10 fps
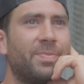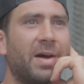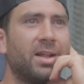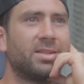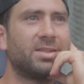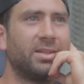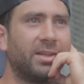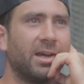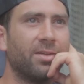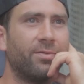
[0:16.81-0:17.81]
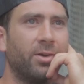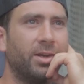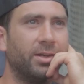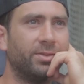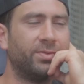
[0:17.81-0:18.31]
spots in
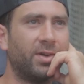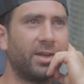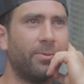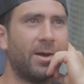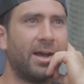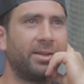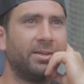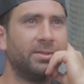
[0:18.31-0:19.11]
California, it's fucking whack.